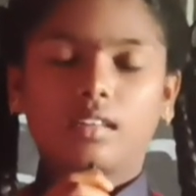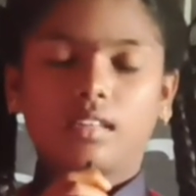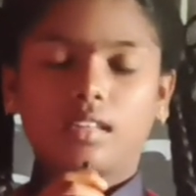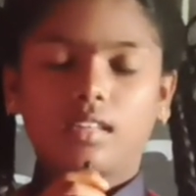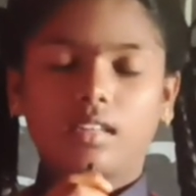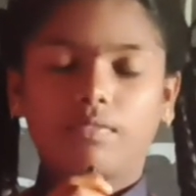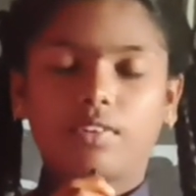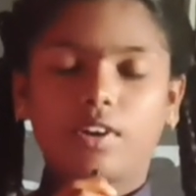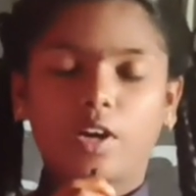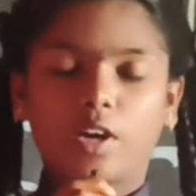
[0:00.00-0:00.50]

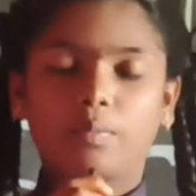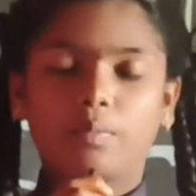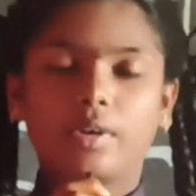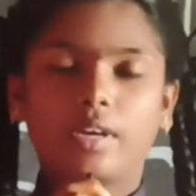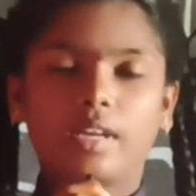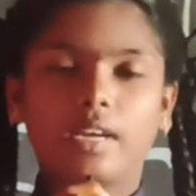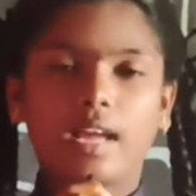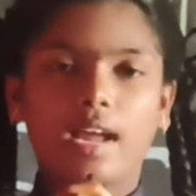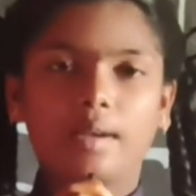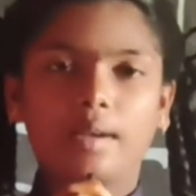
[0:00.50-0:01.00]
farmer
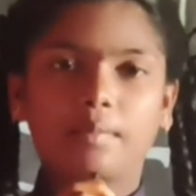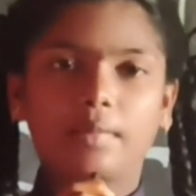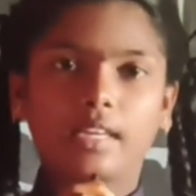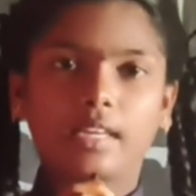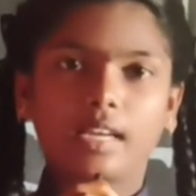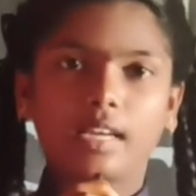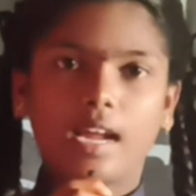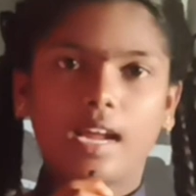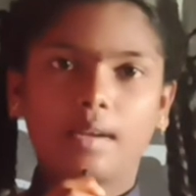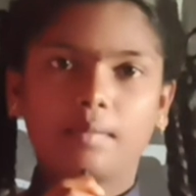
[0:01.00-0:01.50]
and my
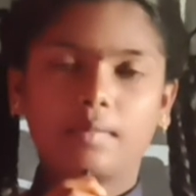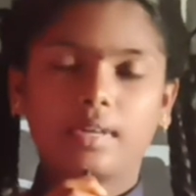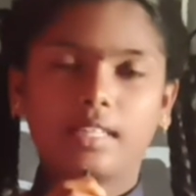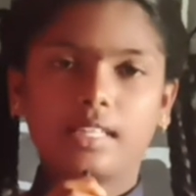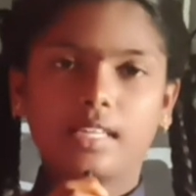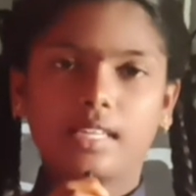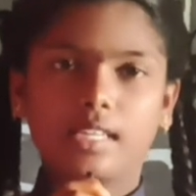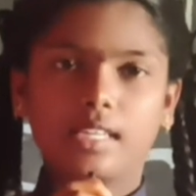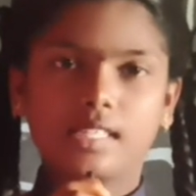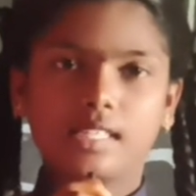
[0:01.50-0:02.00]
grandmother
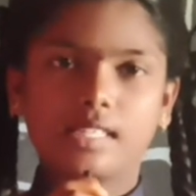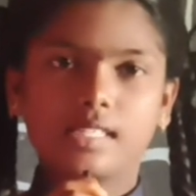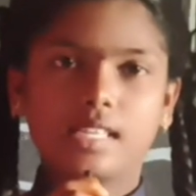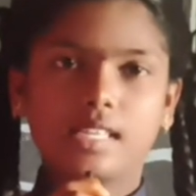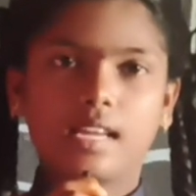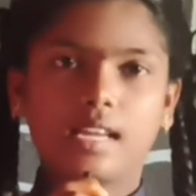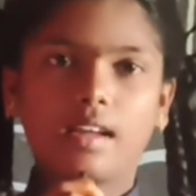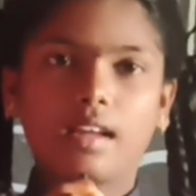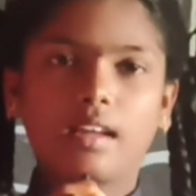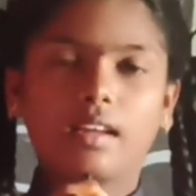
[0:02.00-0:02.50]
is
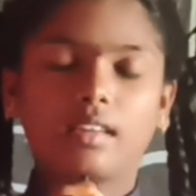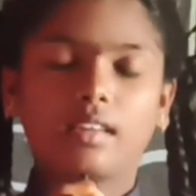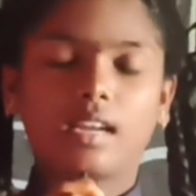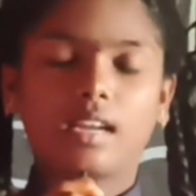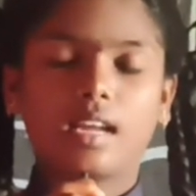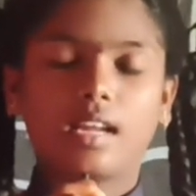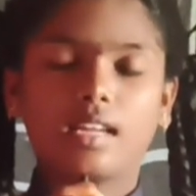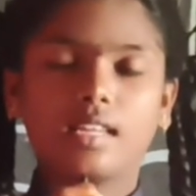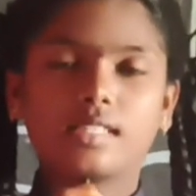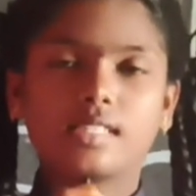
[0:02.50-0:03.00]
a
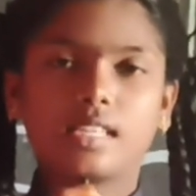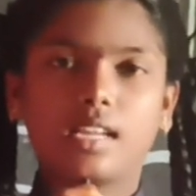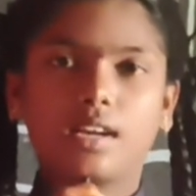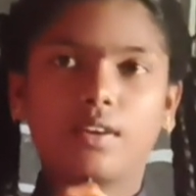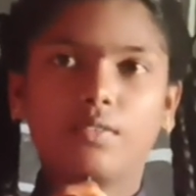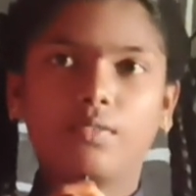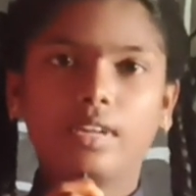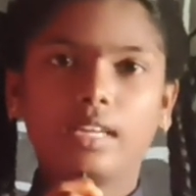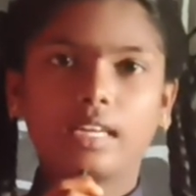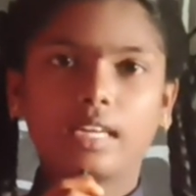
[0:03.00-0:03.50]
nice
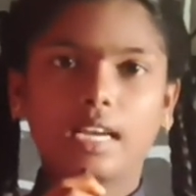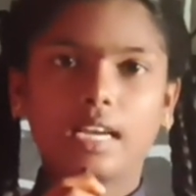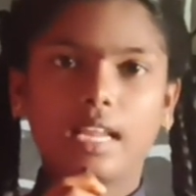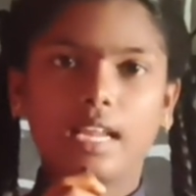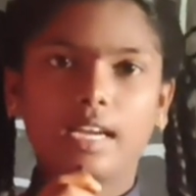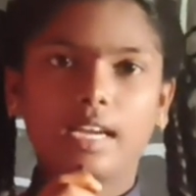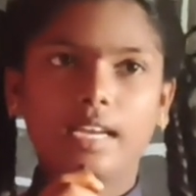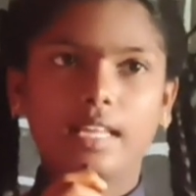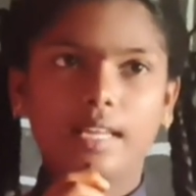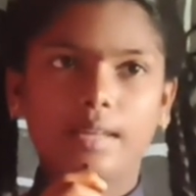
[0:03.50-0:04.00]
loving
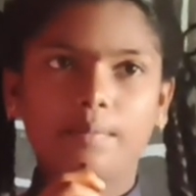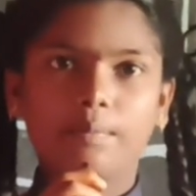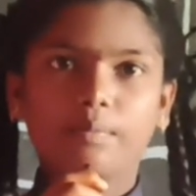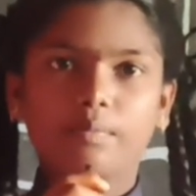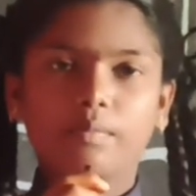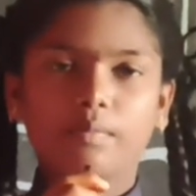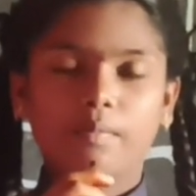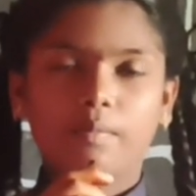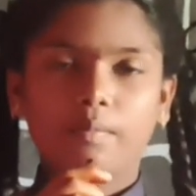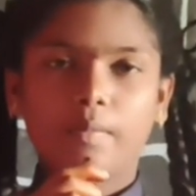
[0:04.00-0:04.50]
lady.
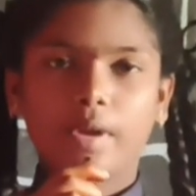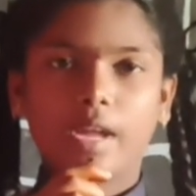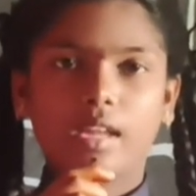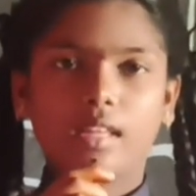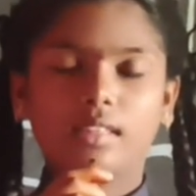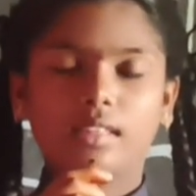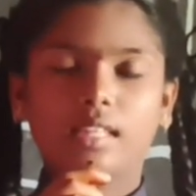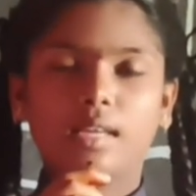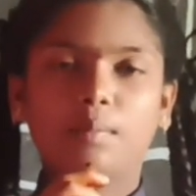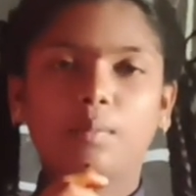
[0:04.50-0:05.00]

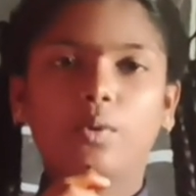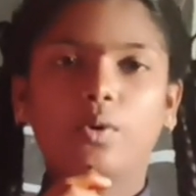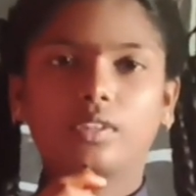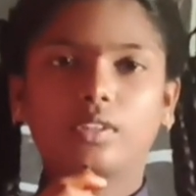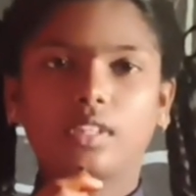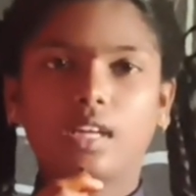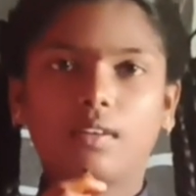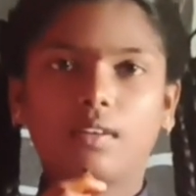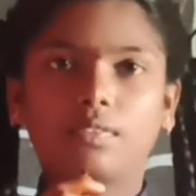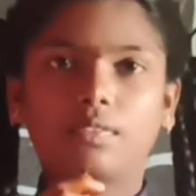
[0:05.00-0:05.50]
They both
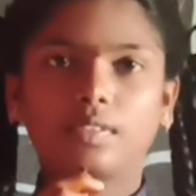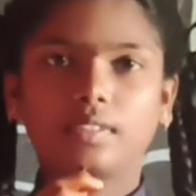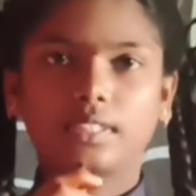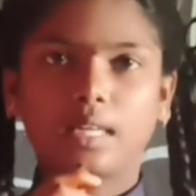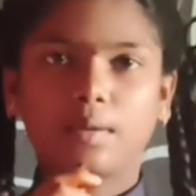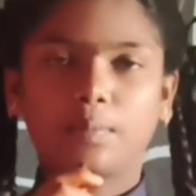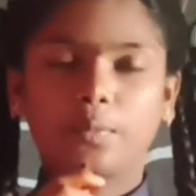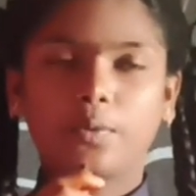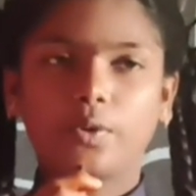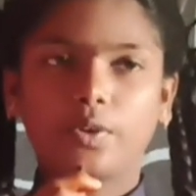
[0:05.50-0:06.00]
of
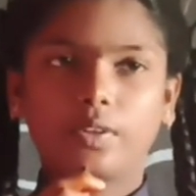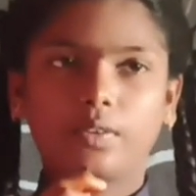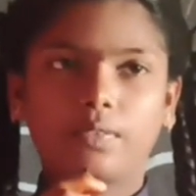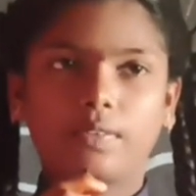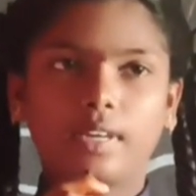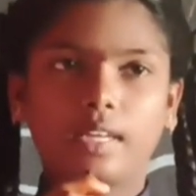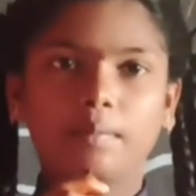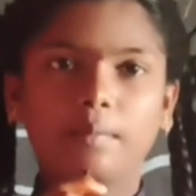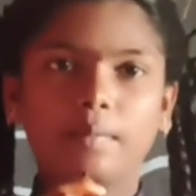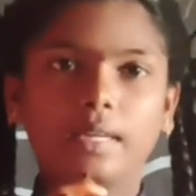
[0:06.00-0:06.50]
support
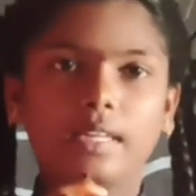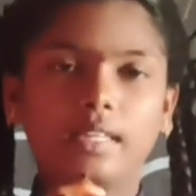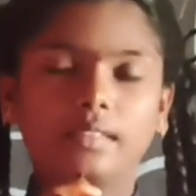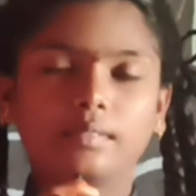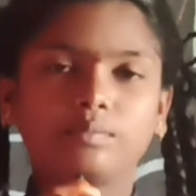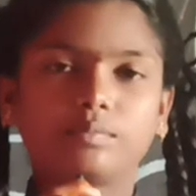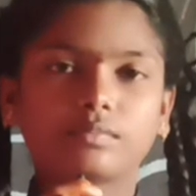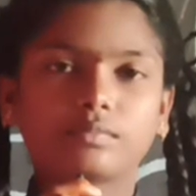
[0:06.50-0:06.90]
for me.